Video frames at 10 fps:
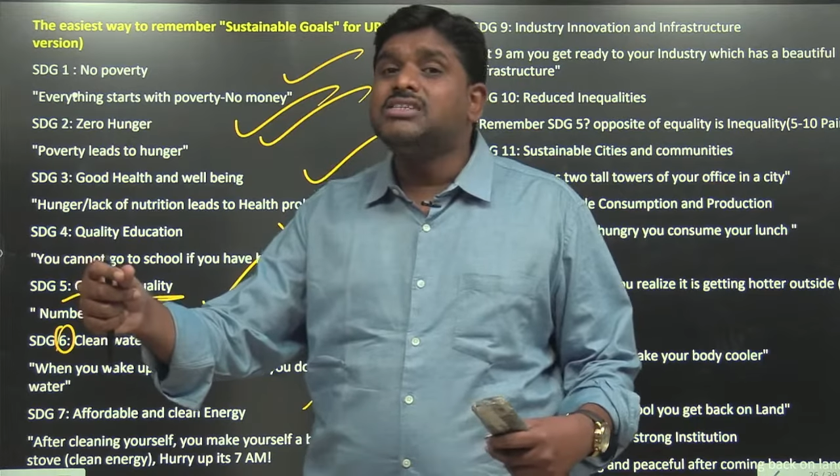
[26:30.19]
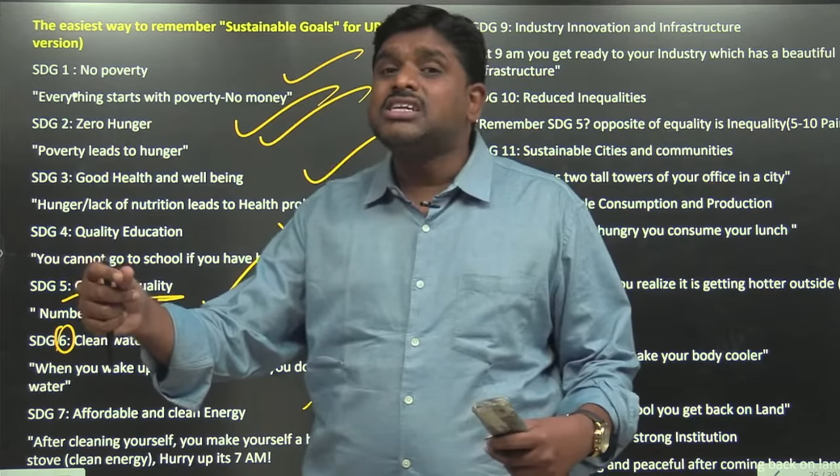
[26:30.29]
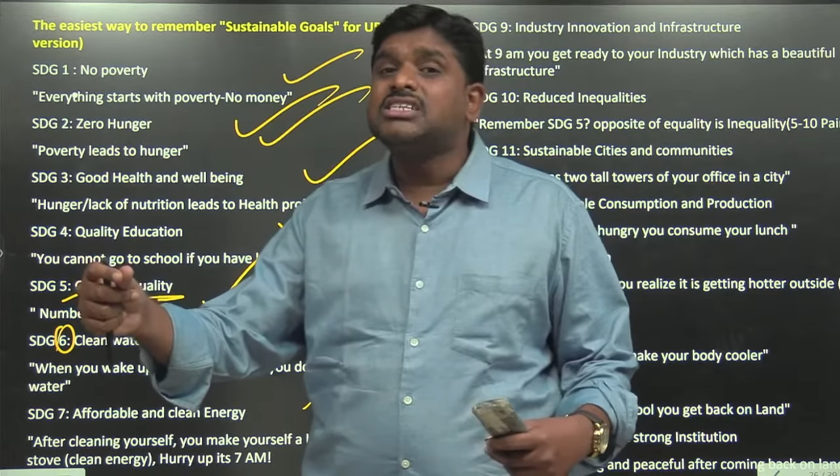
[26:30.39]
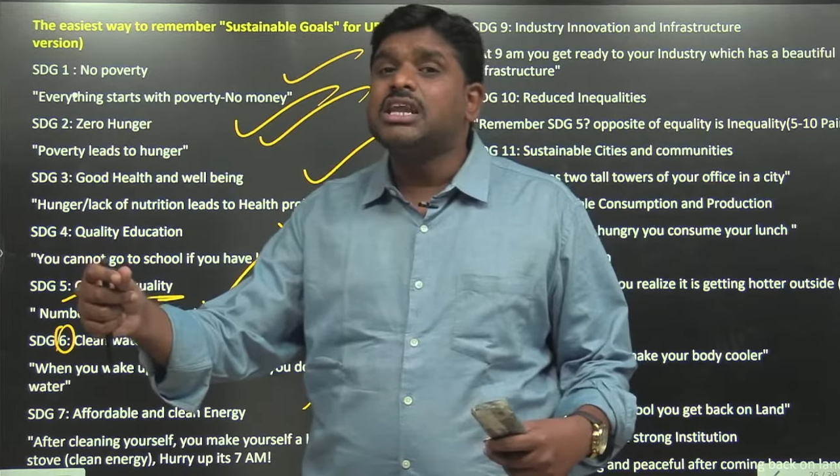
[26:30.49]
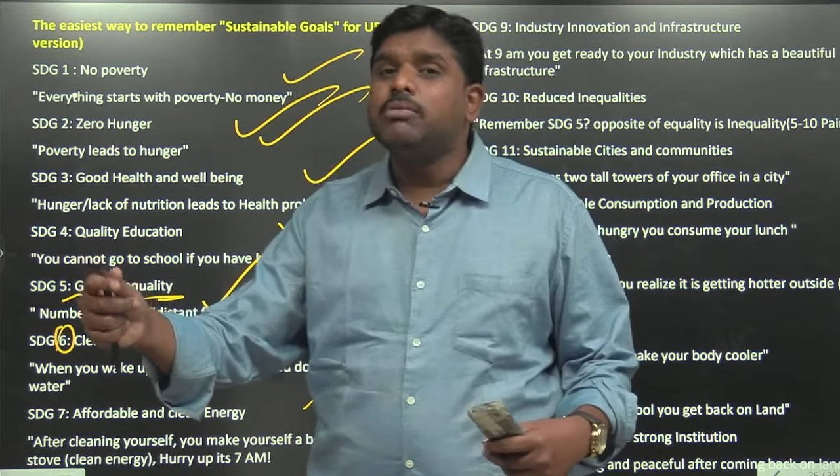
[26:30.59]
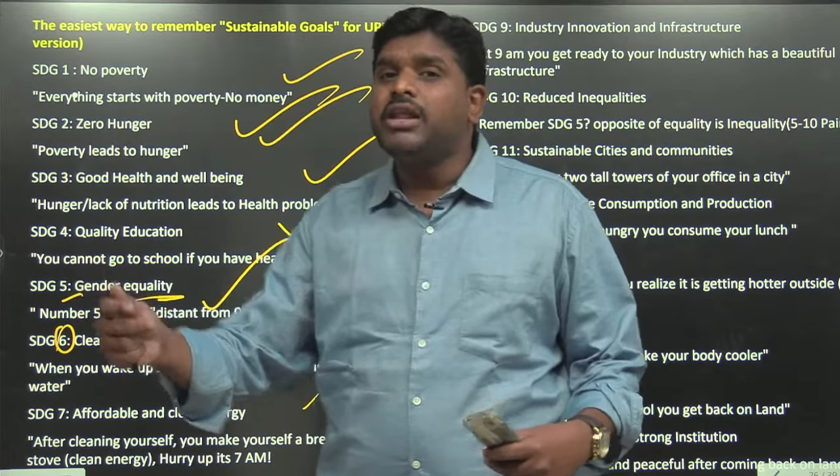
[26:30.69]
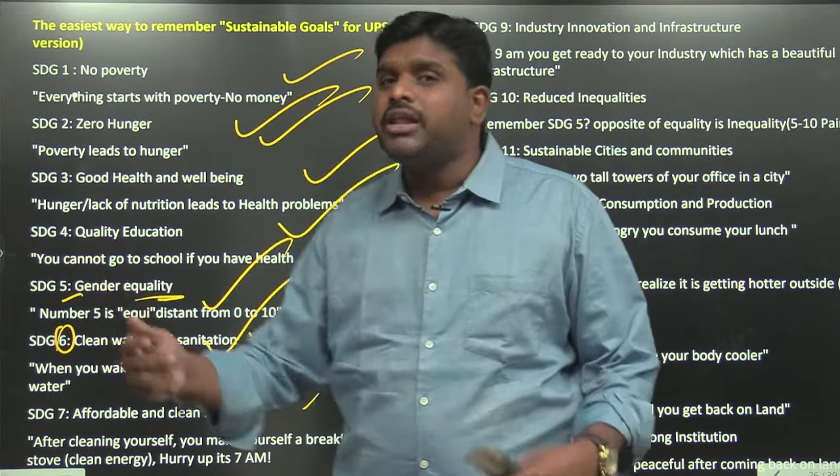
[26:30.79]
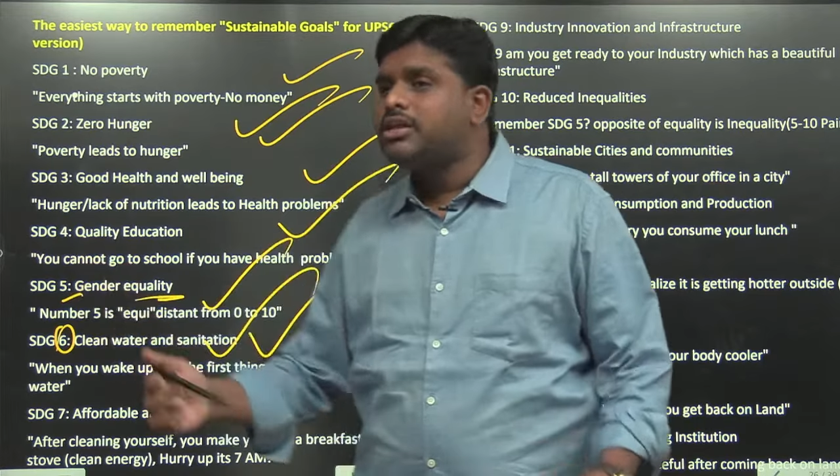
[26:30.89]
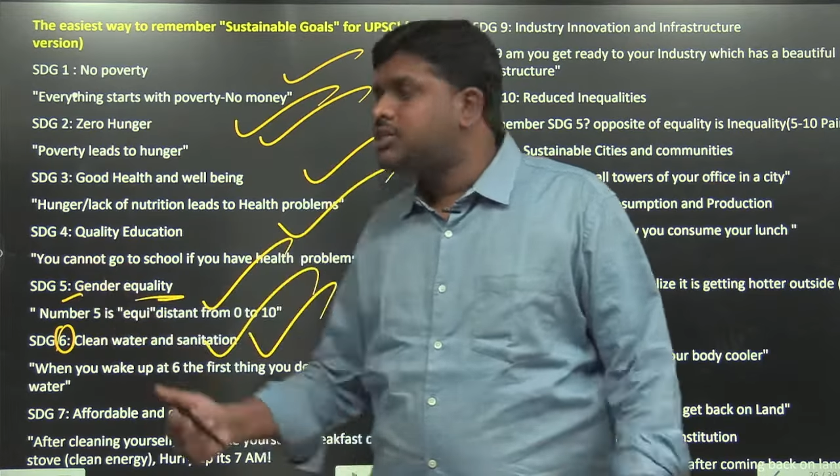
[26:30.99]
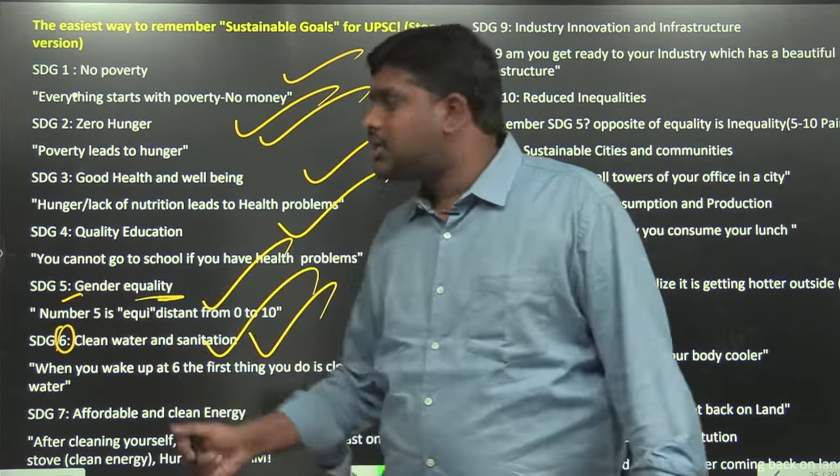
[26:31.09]
sustainable
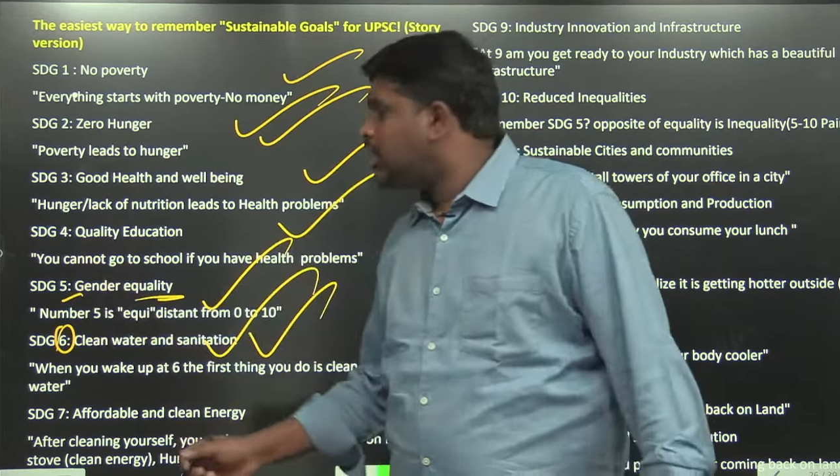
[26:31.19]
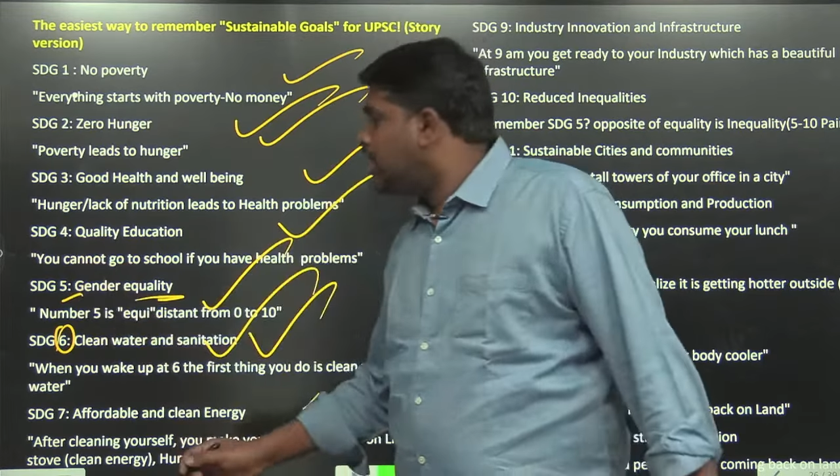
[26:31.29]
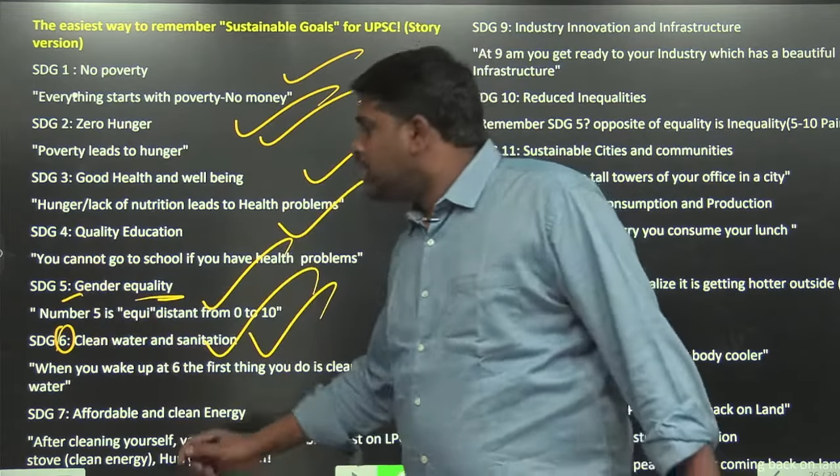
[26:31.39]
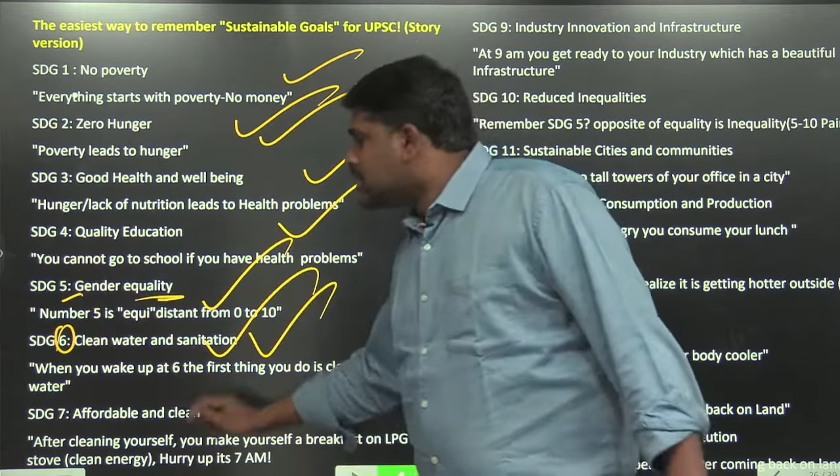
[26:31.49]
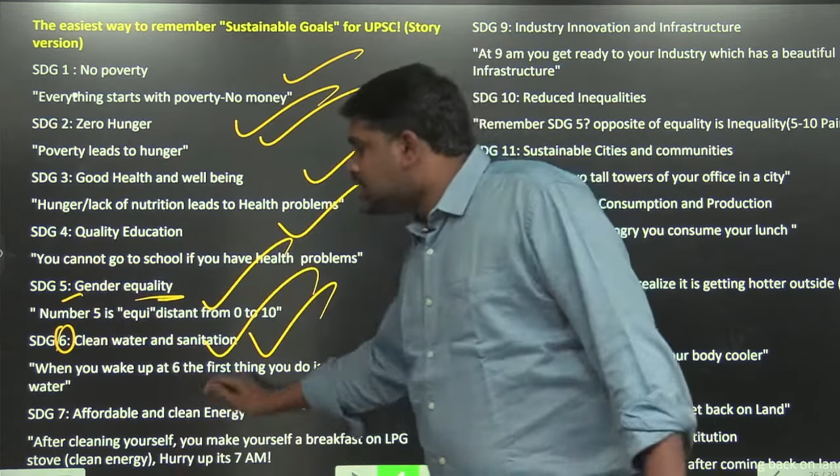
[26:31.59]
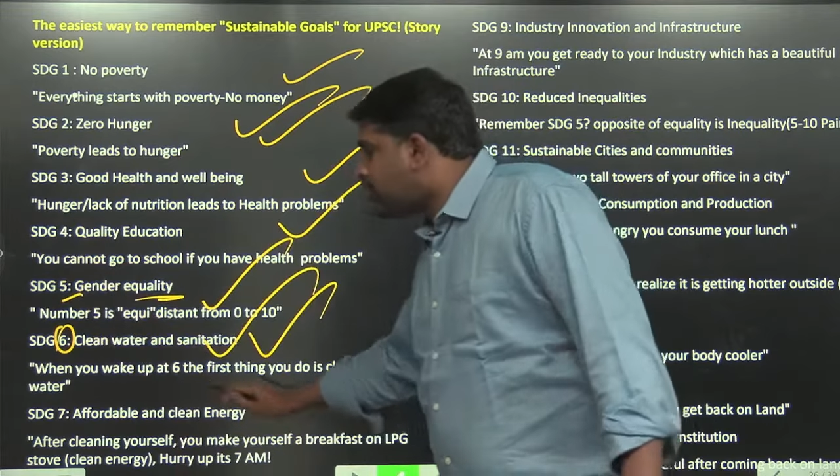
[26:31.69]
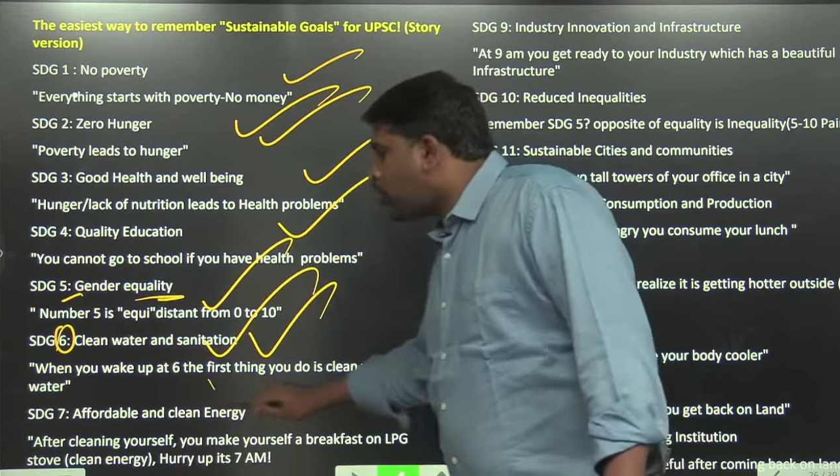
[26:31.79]
energy. 7